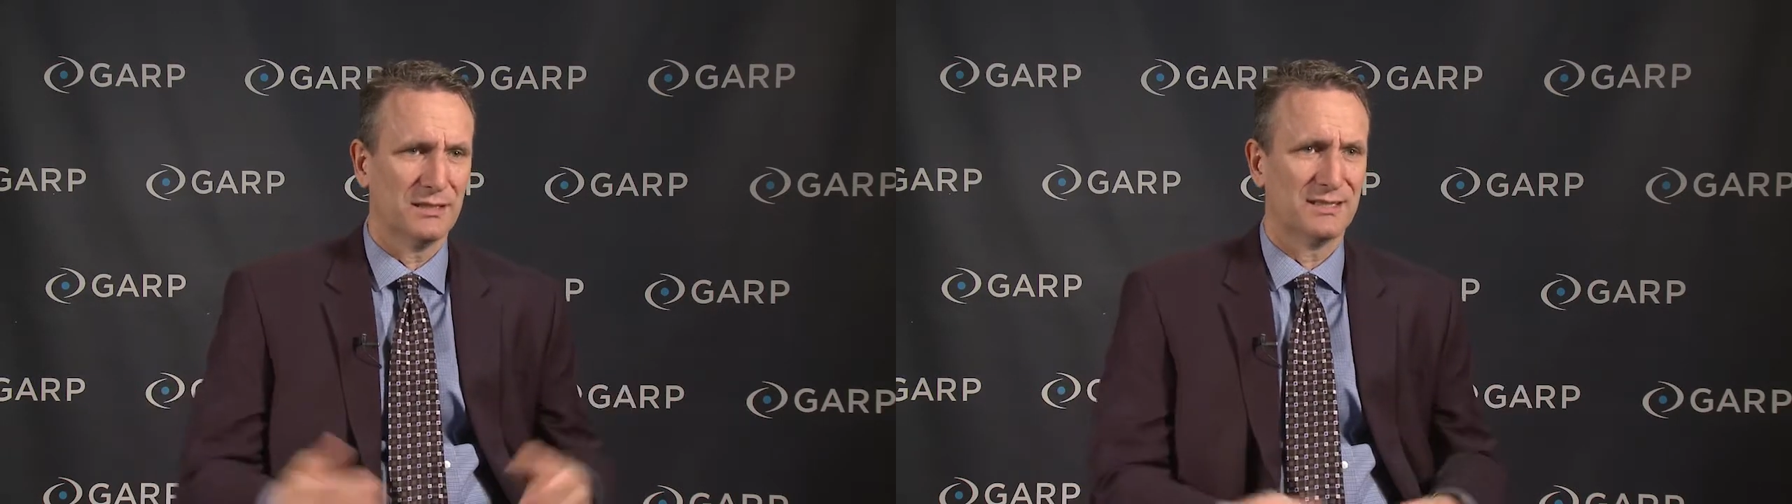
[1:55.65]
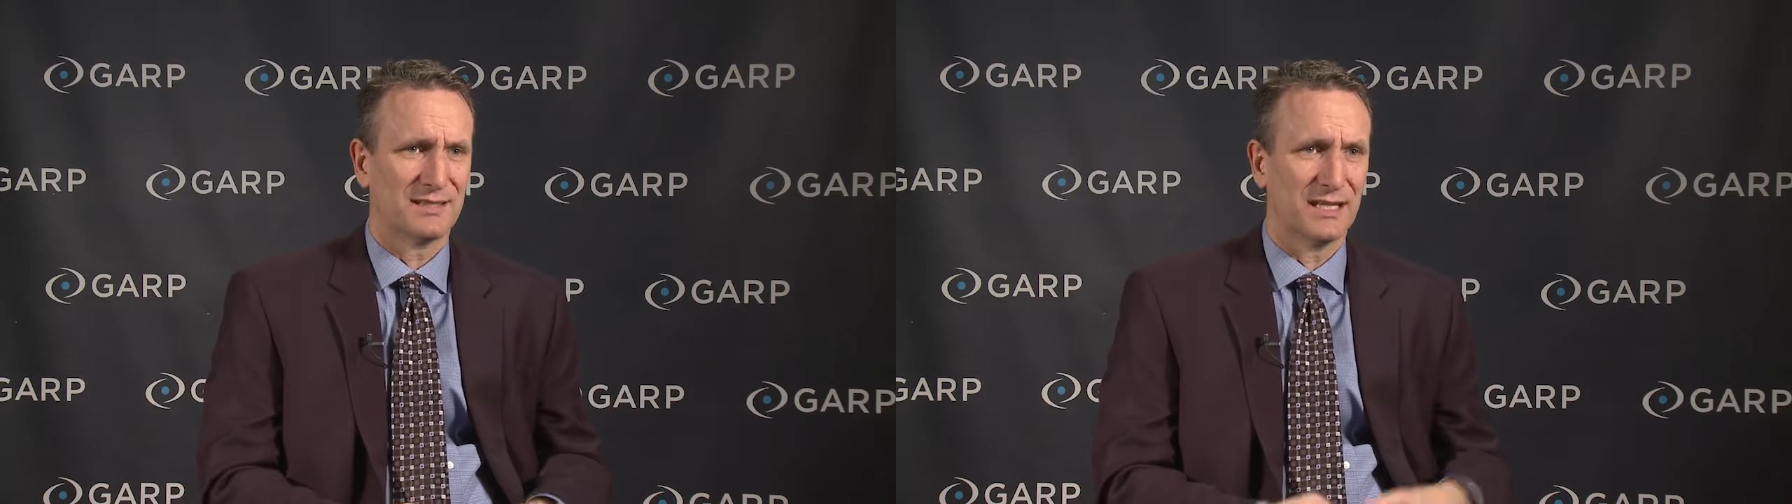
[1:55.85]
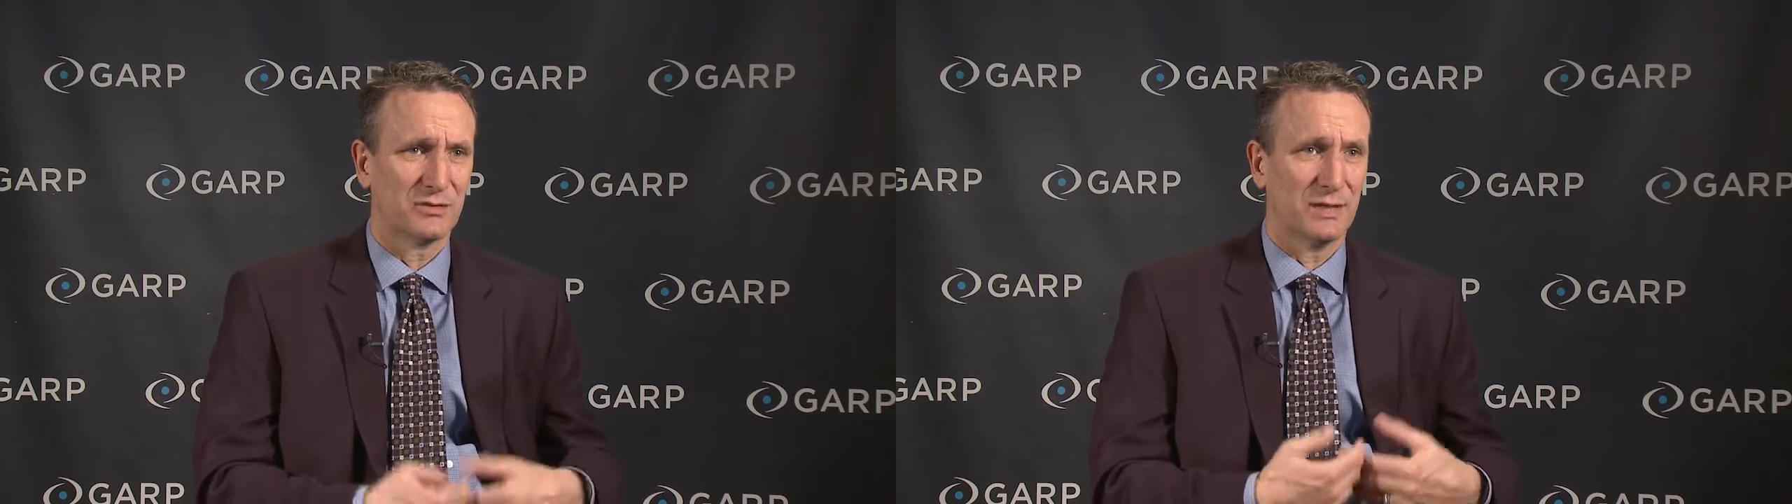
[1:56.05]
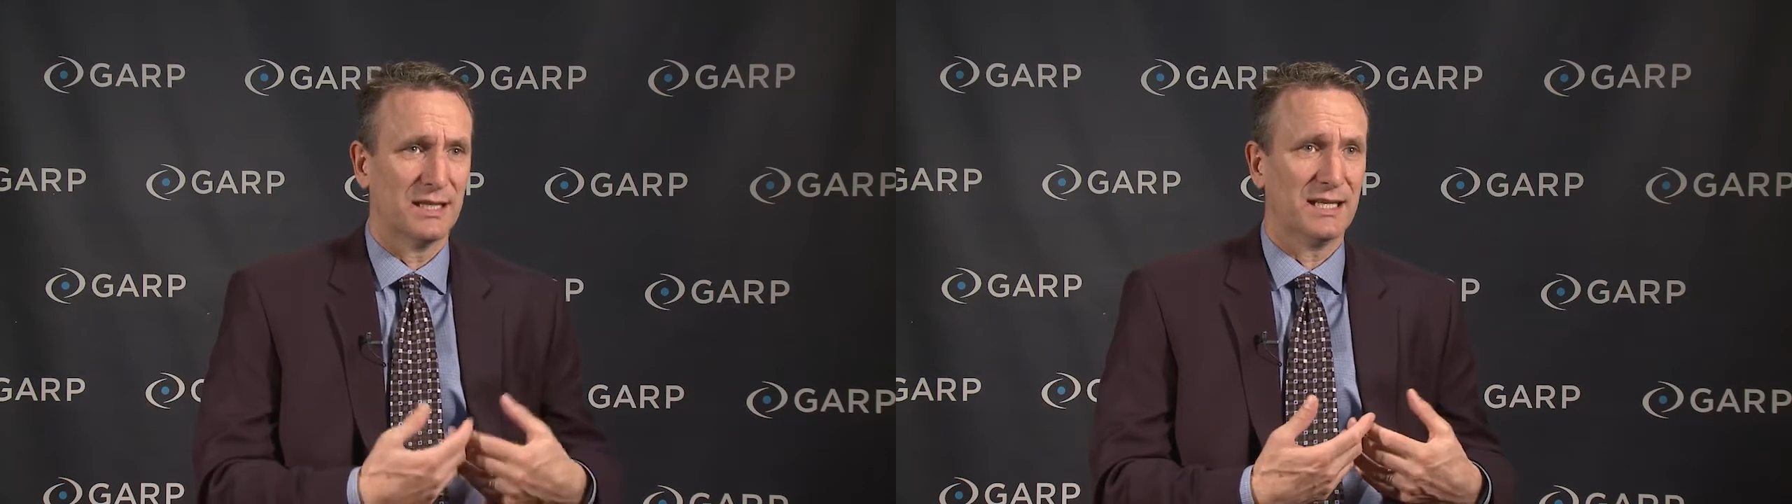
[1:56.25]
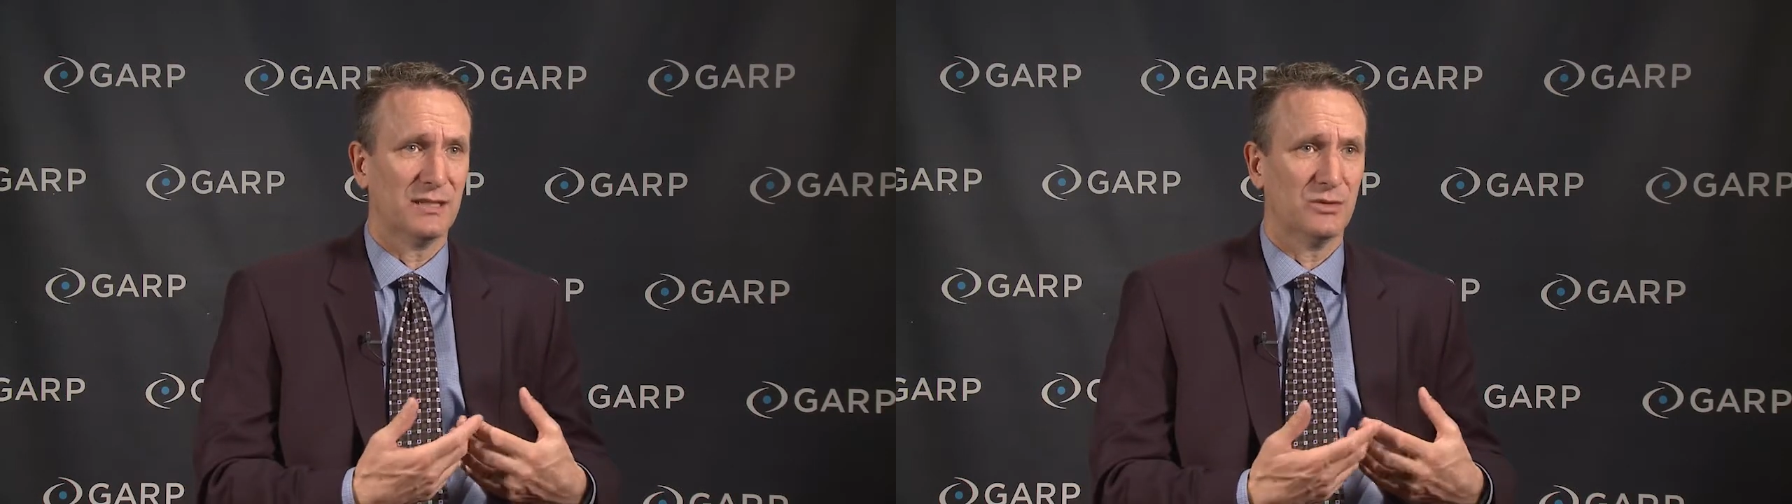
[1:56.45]
these guys so that
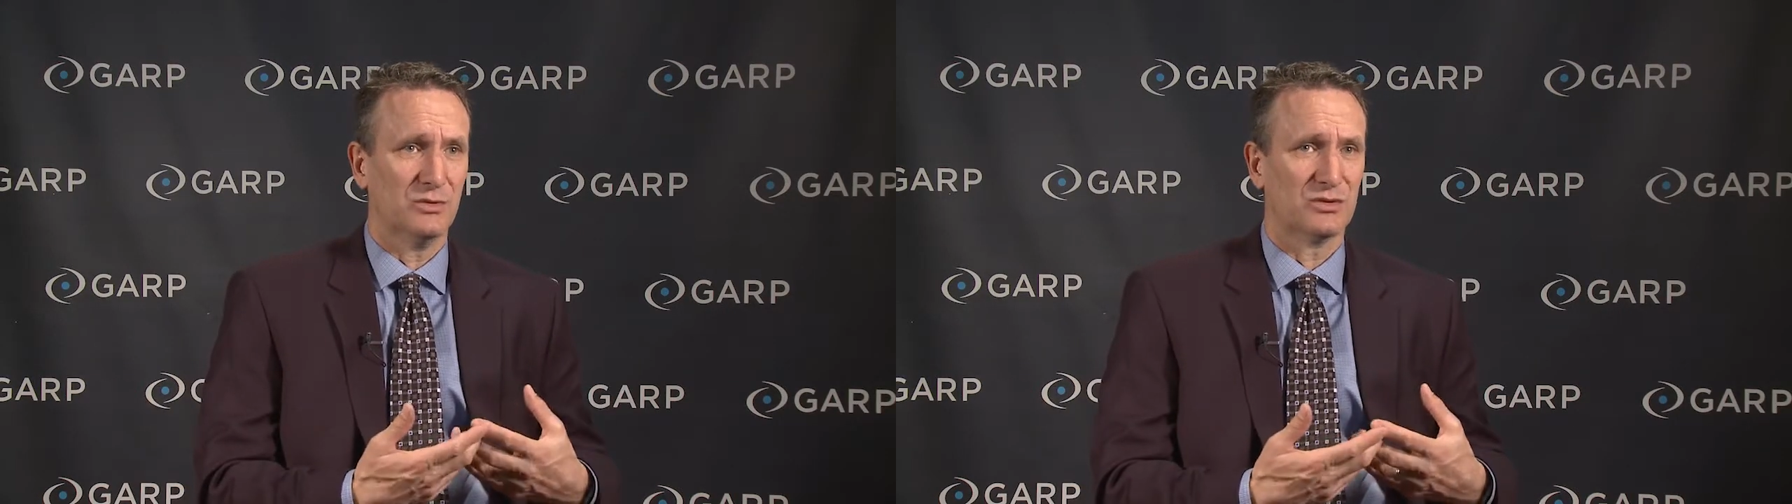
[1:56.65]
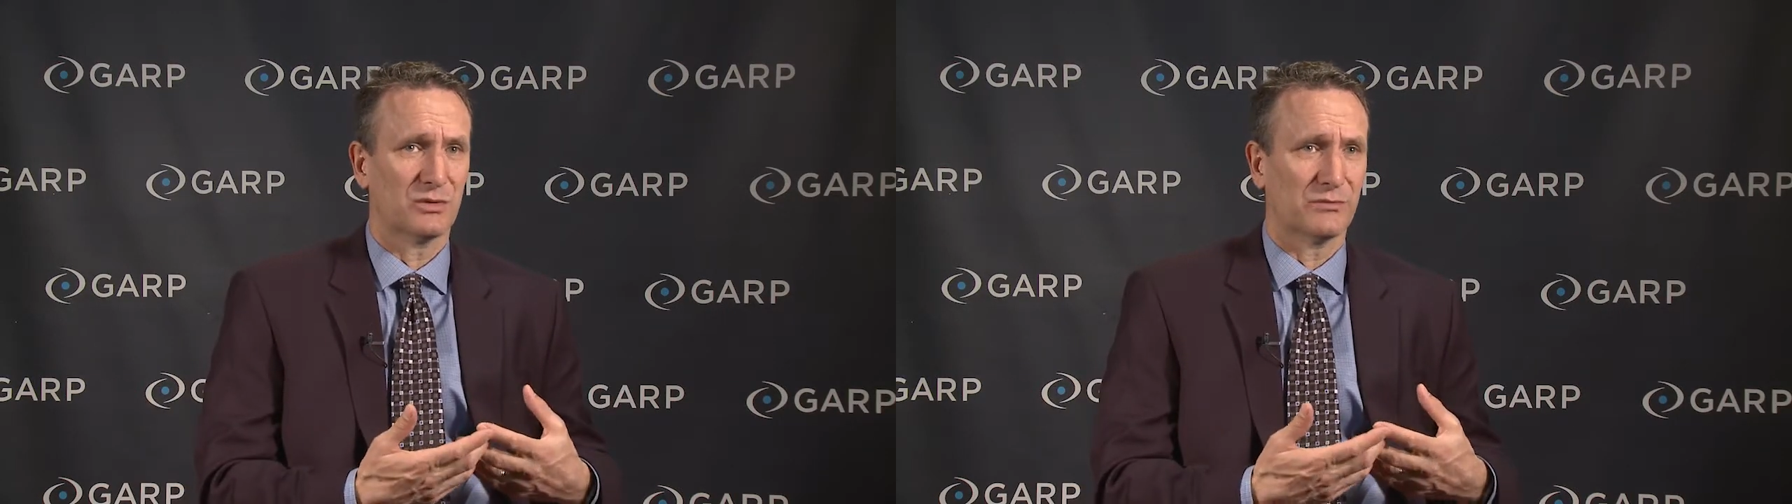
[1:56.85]
they can do sort